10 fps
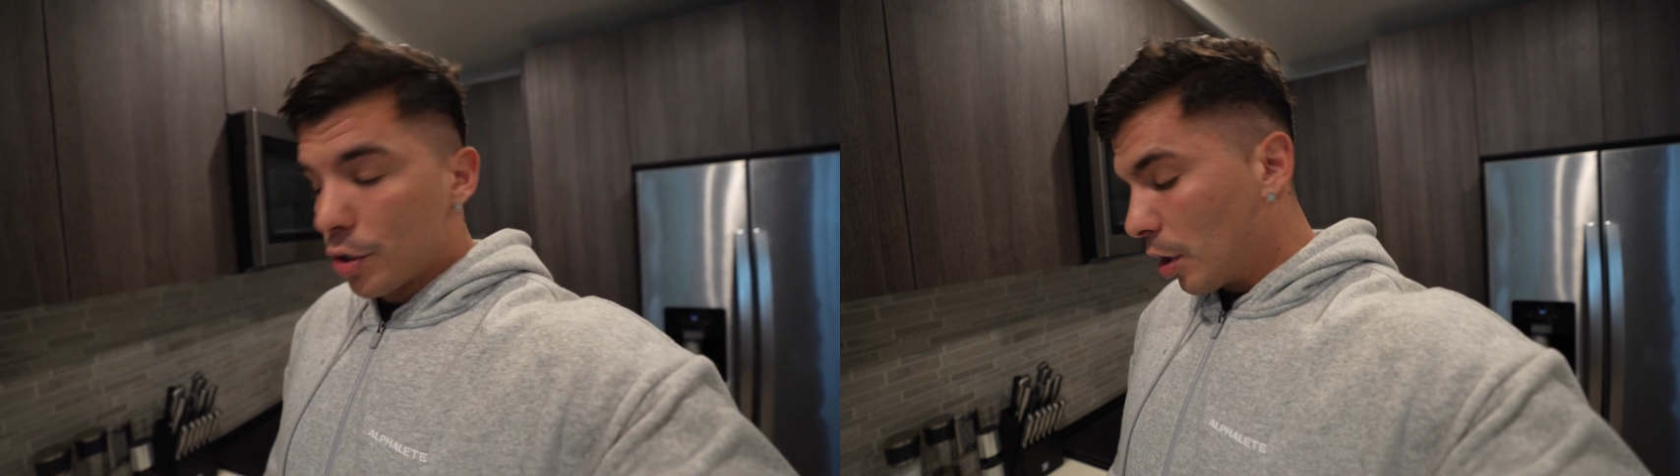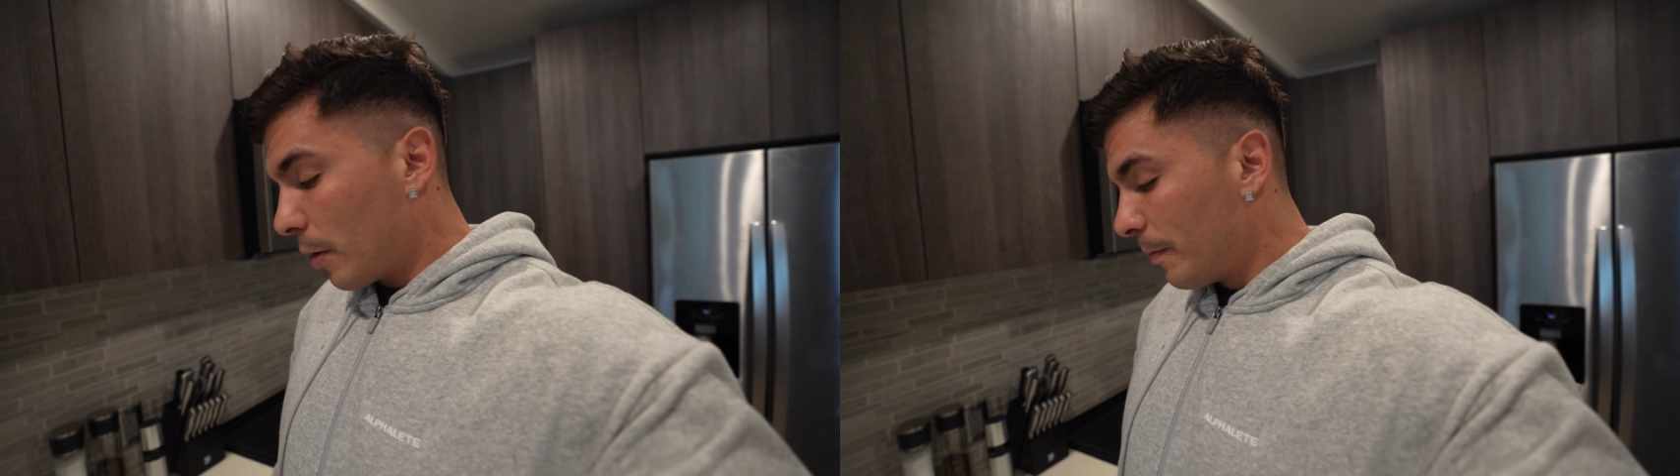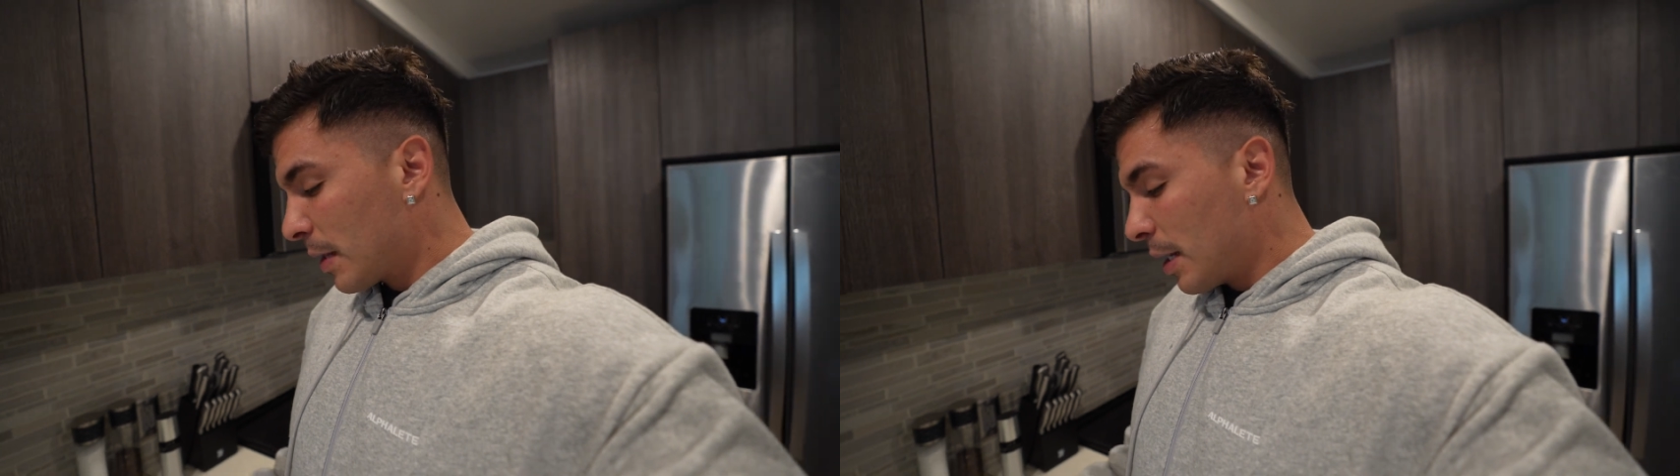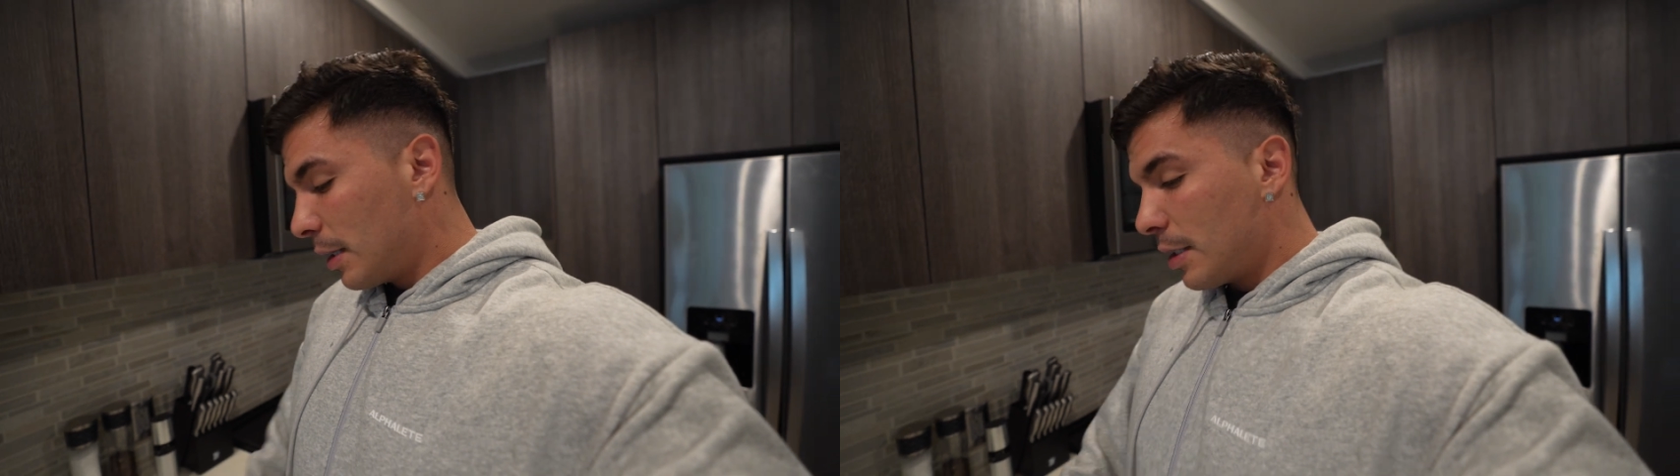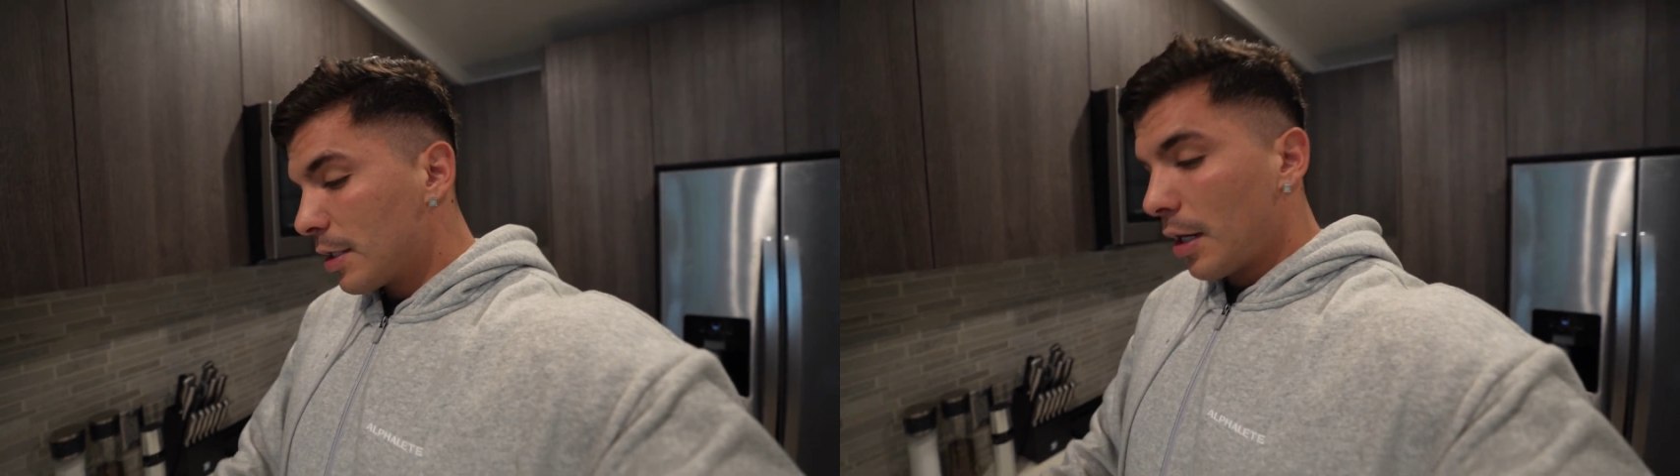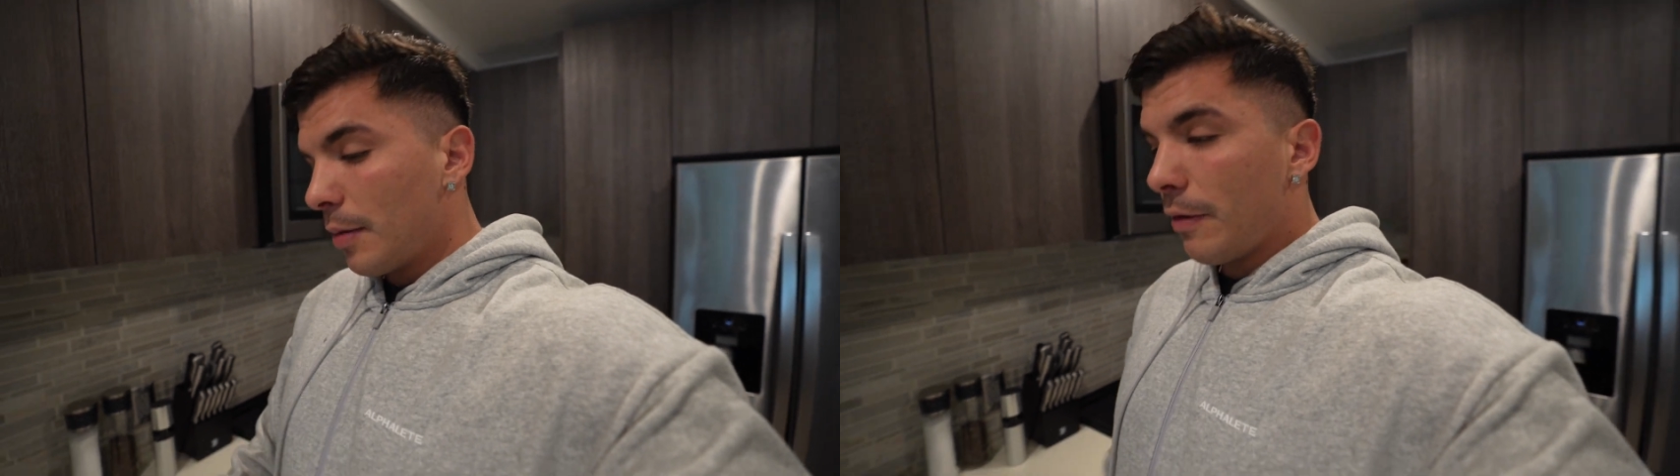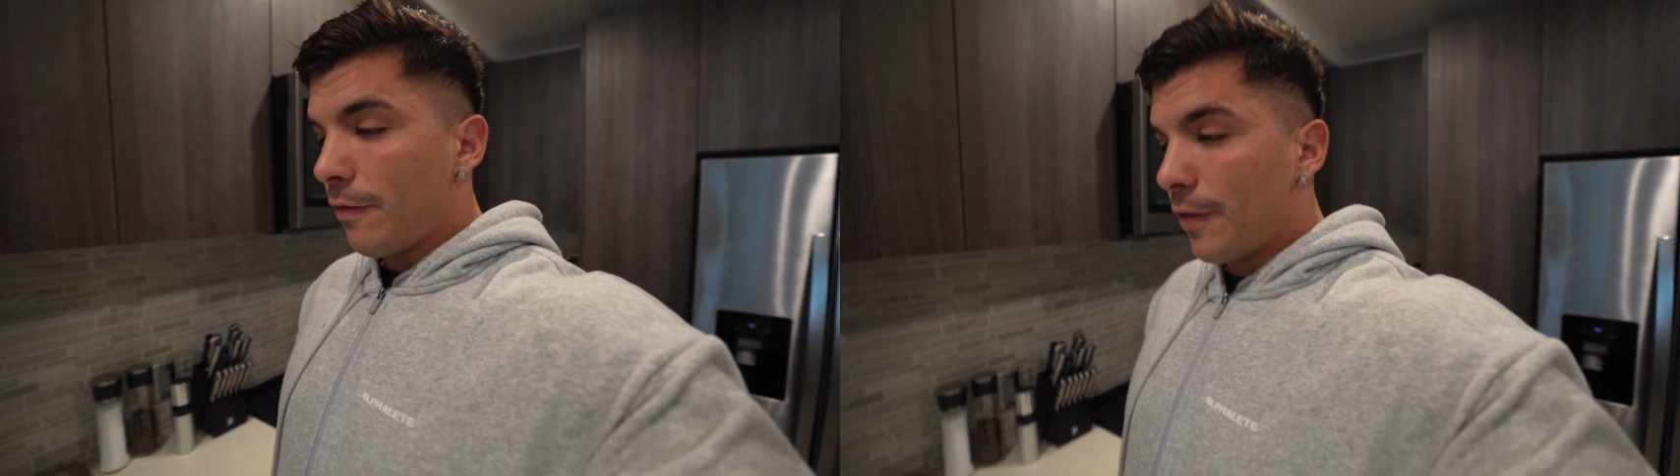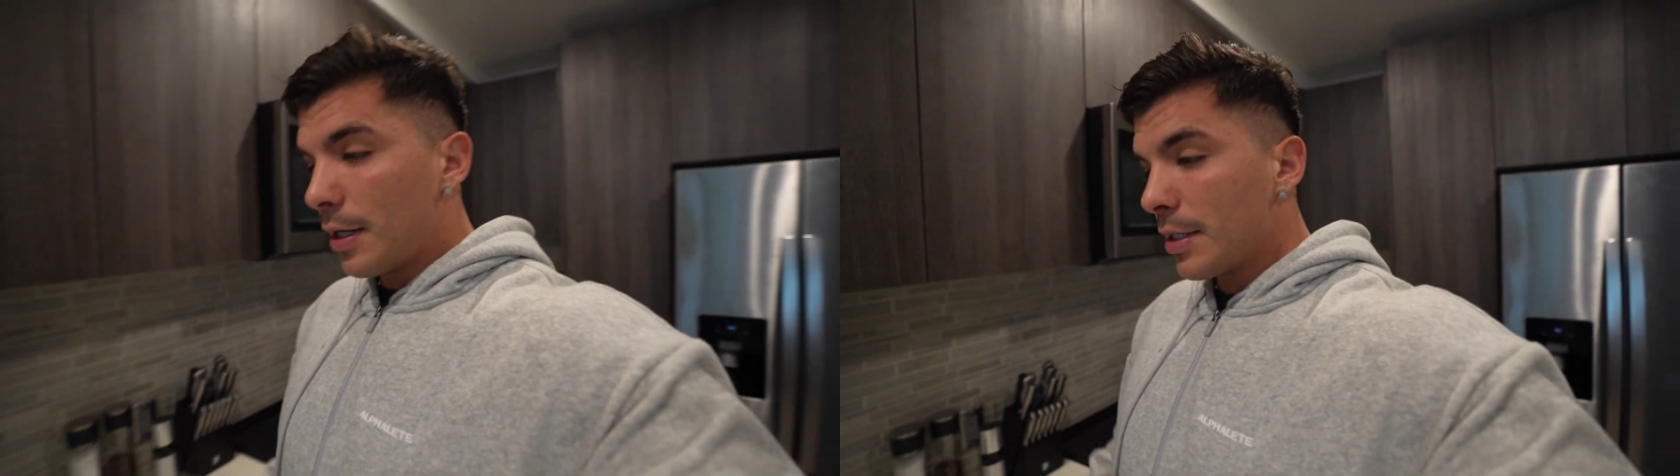So this is gonna be
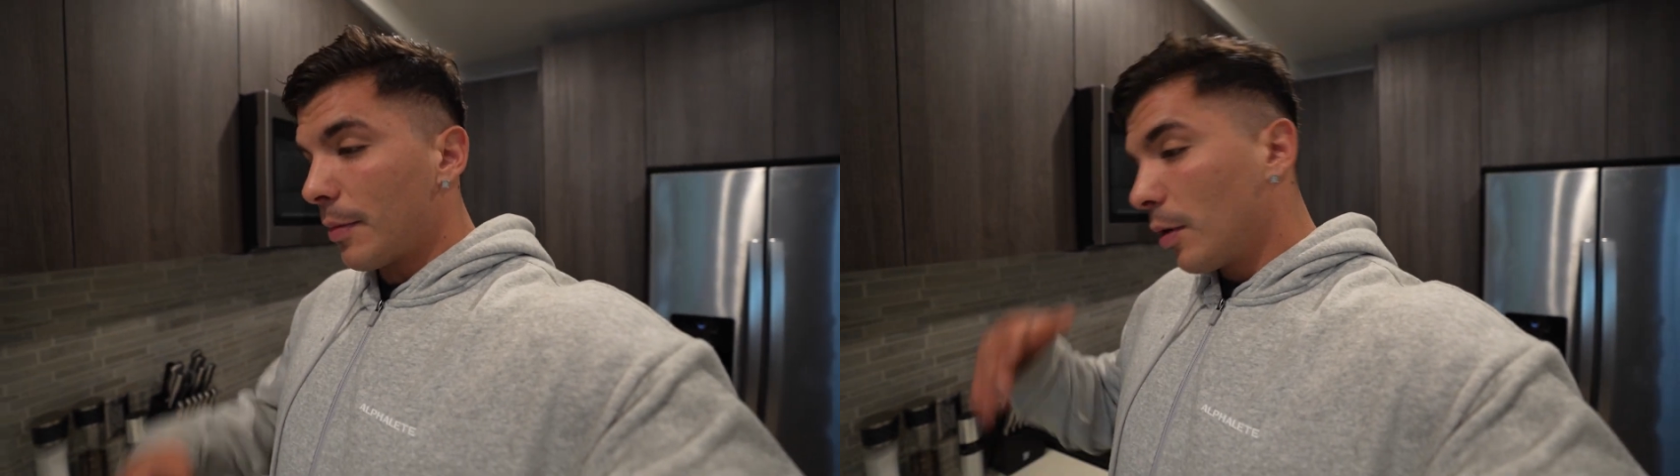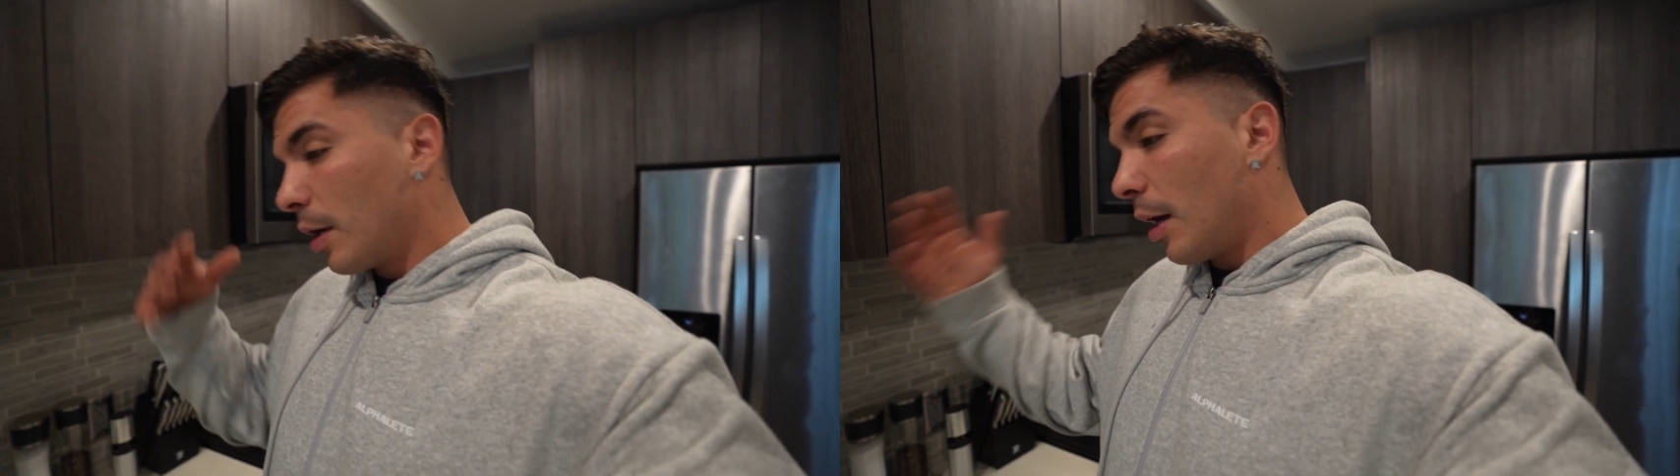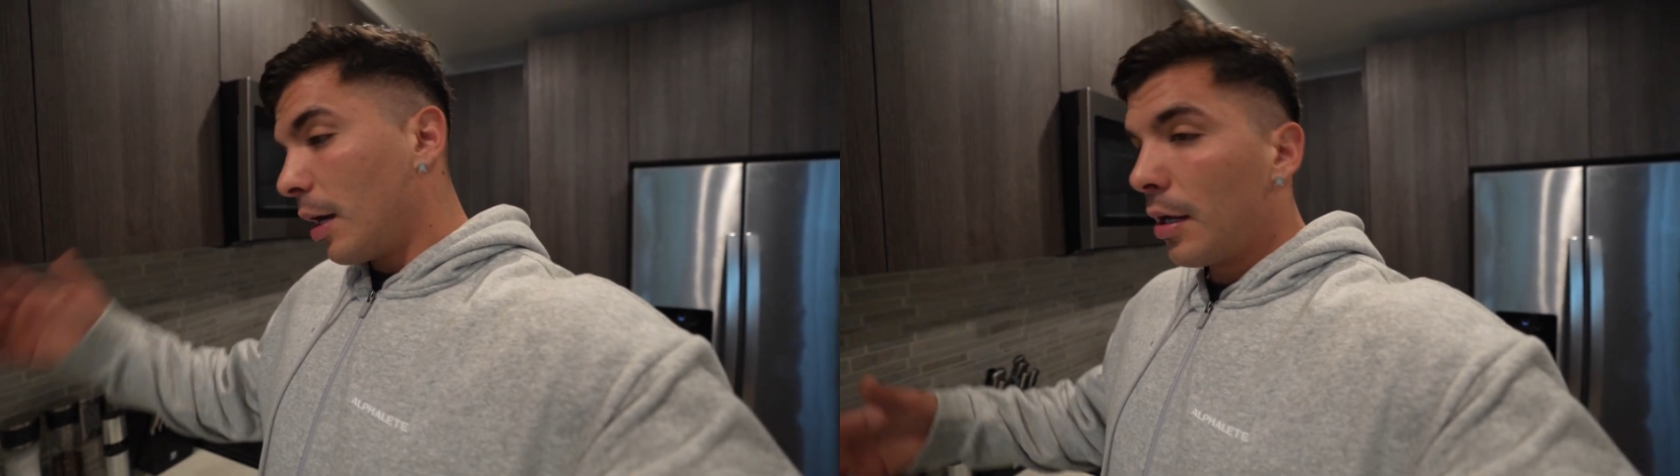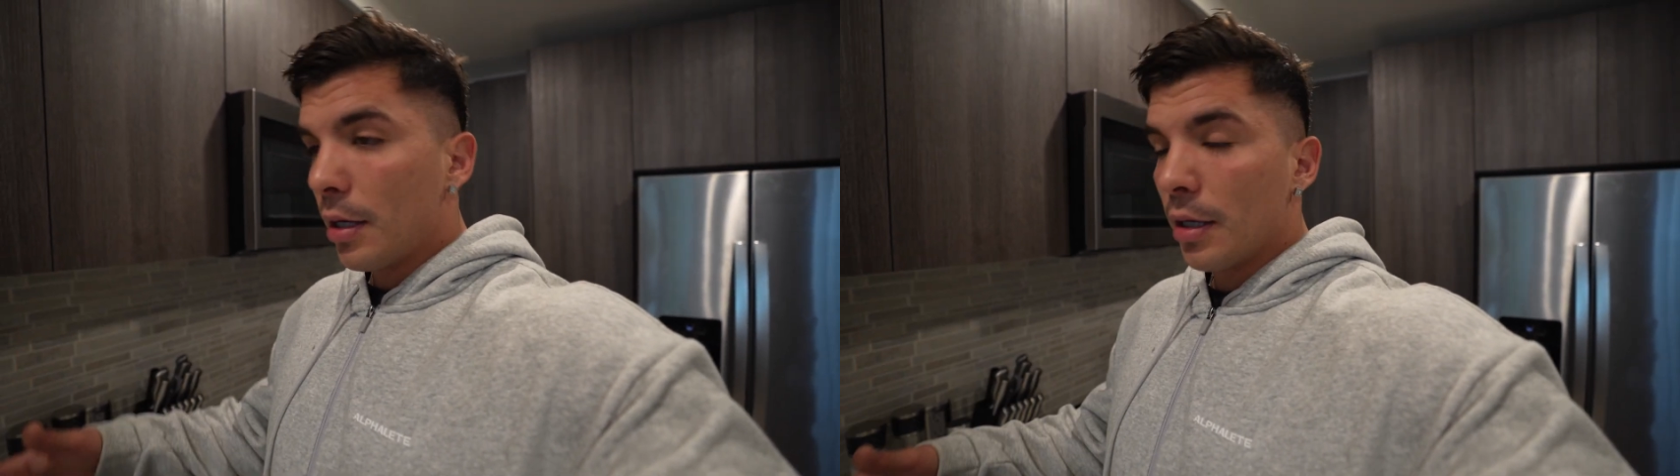first, I'm gonna